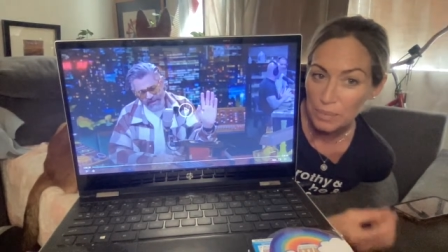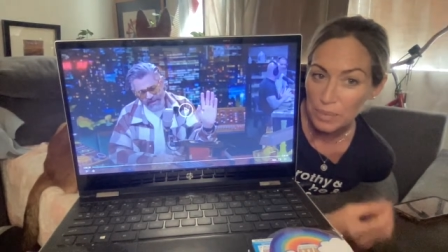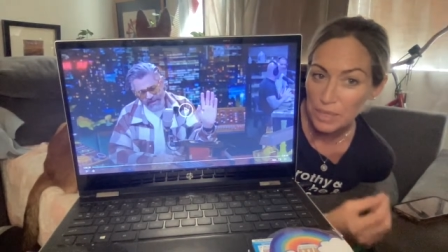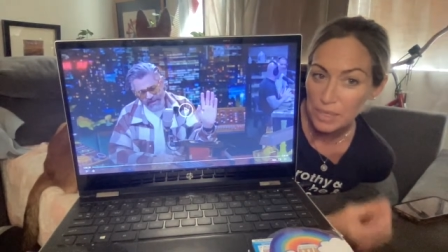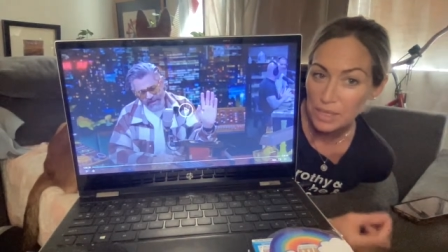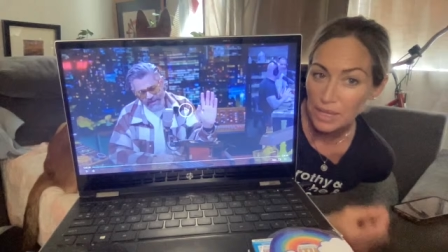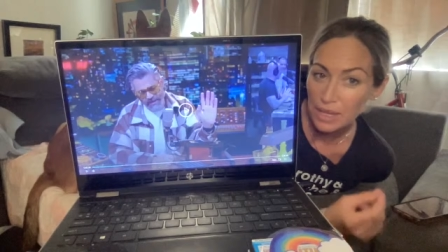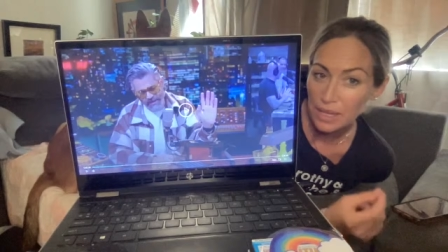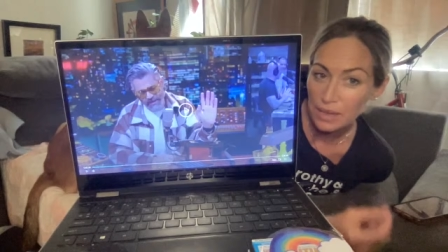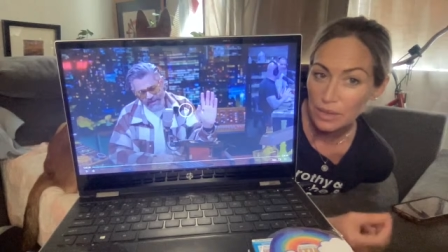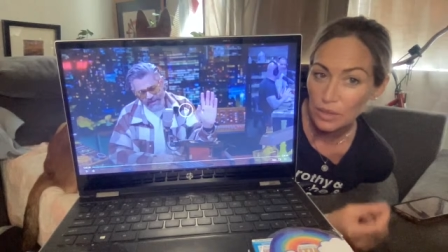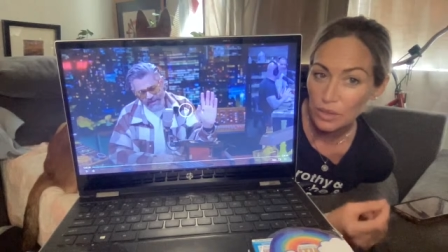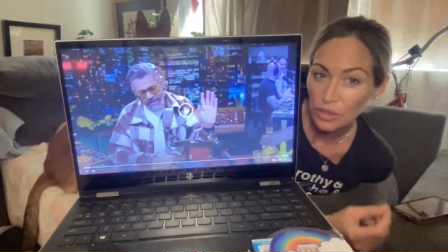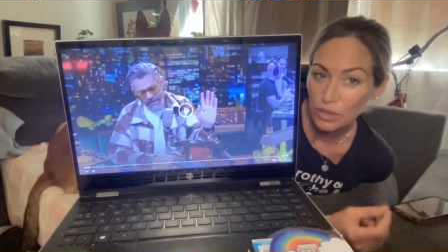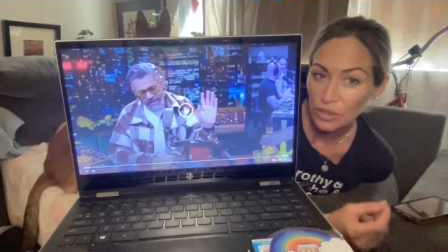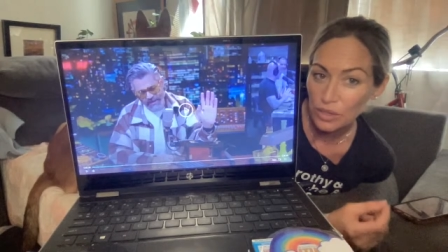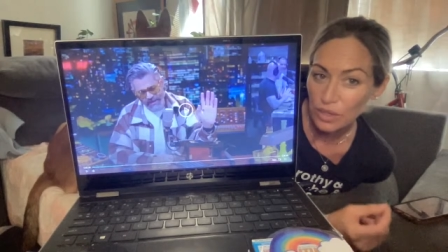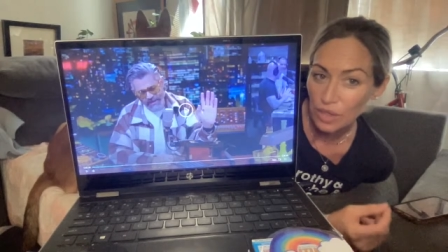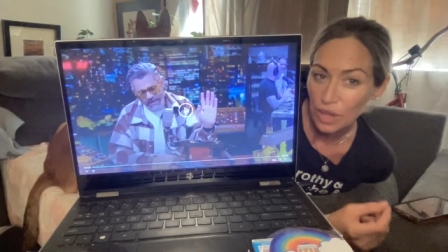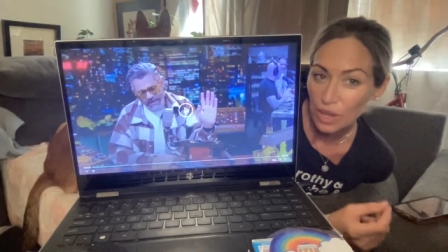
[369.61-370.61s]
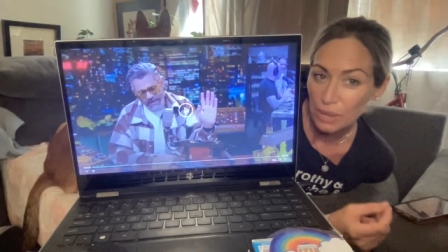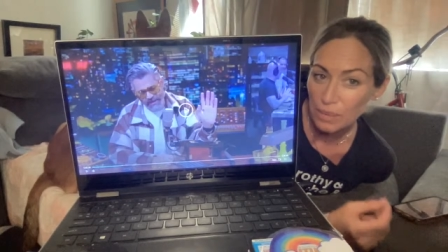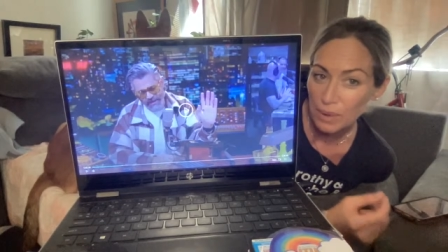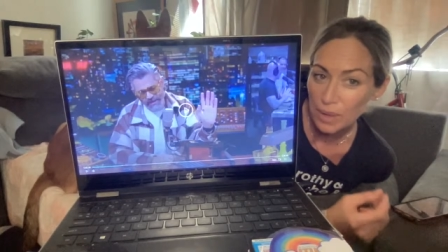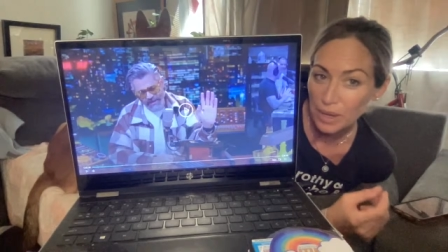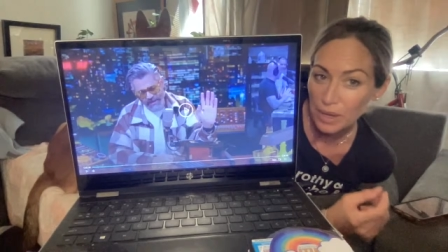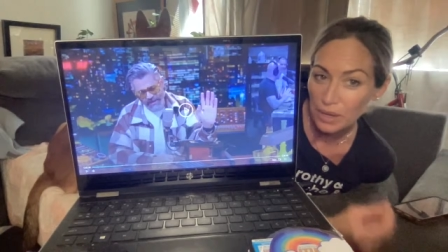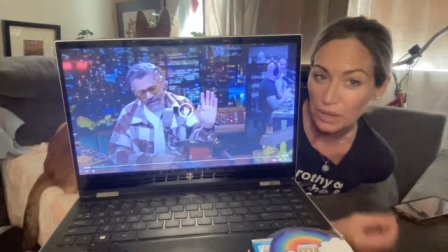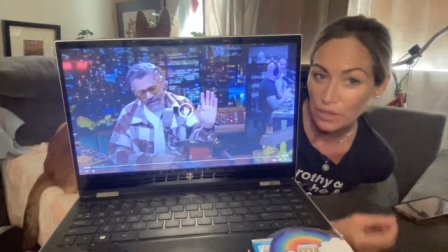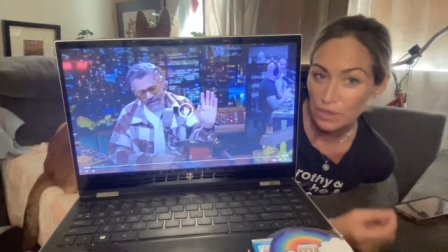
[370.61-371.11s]
because I learned a lot
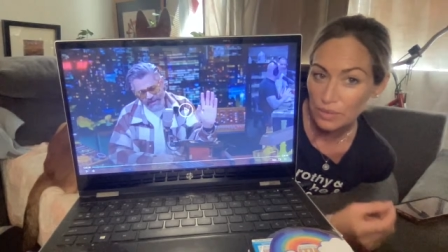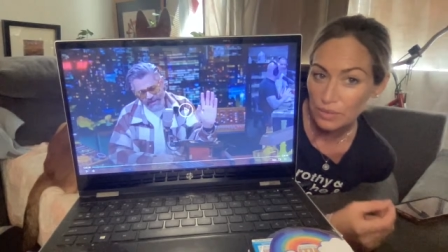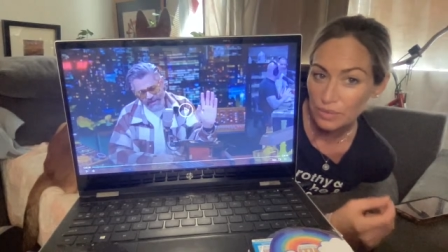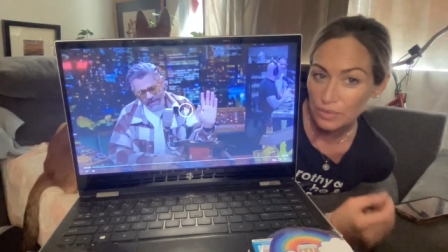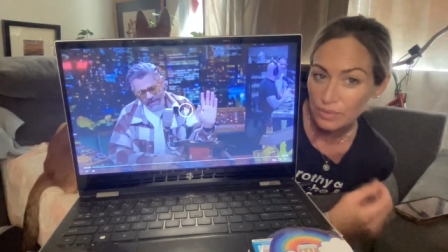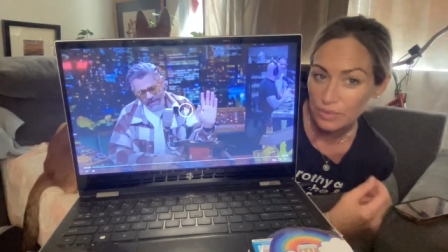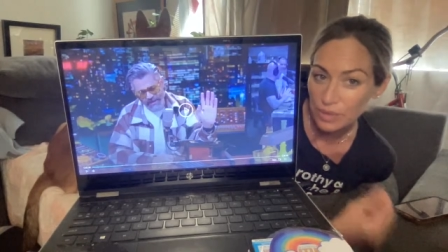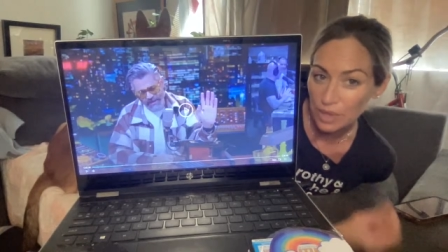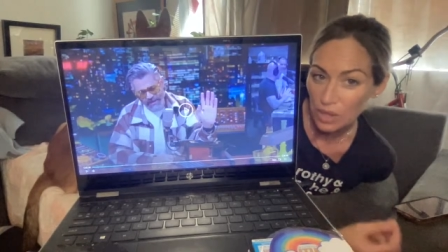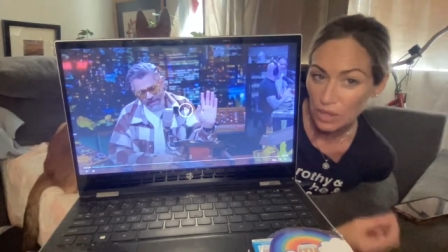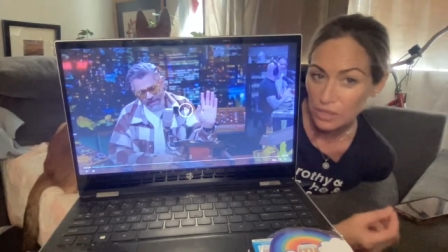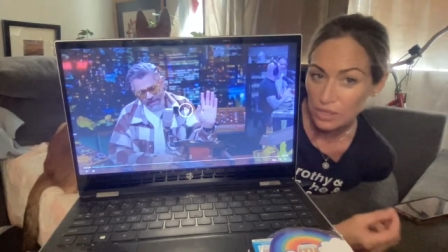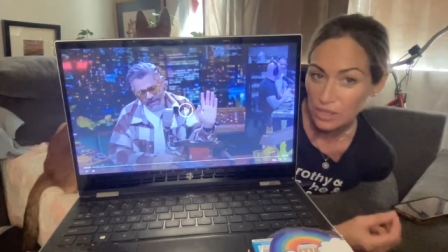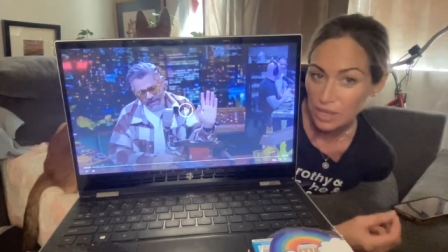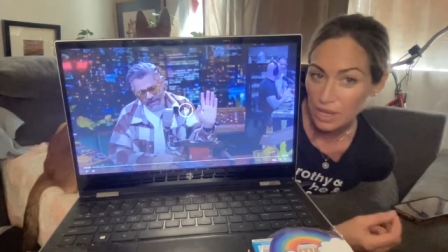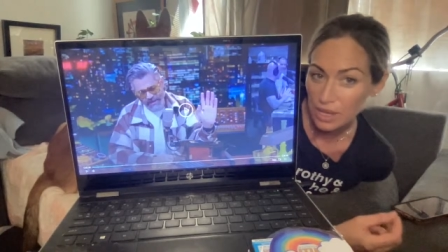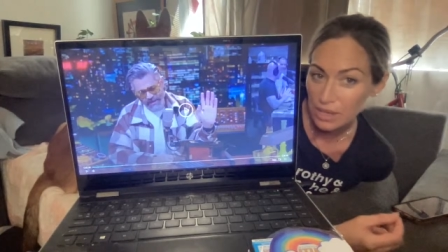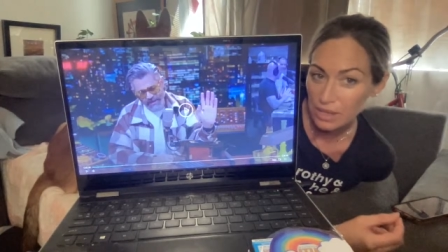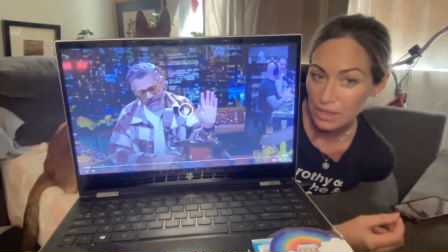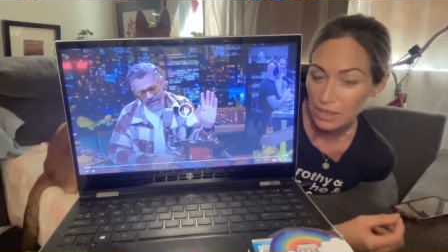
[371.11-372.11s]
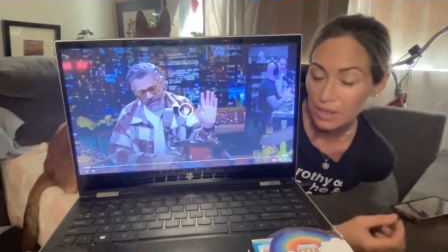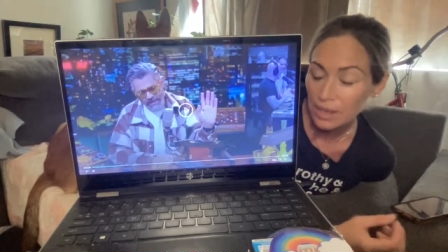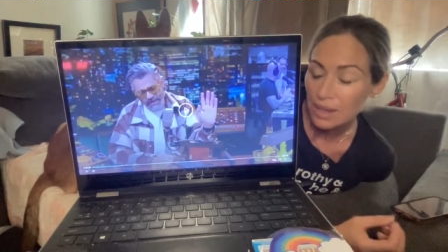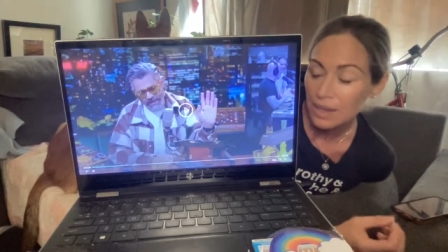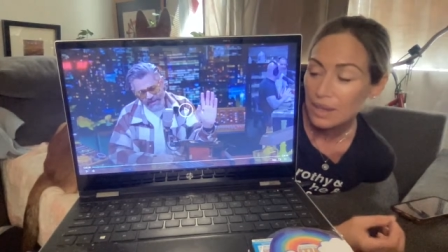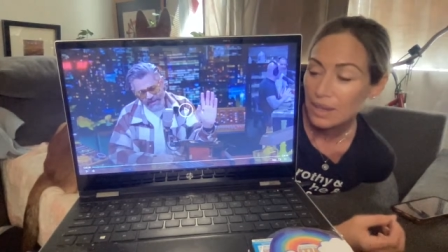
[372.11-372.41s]
about her nonsense.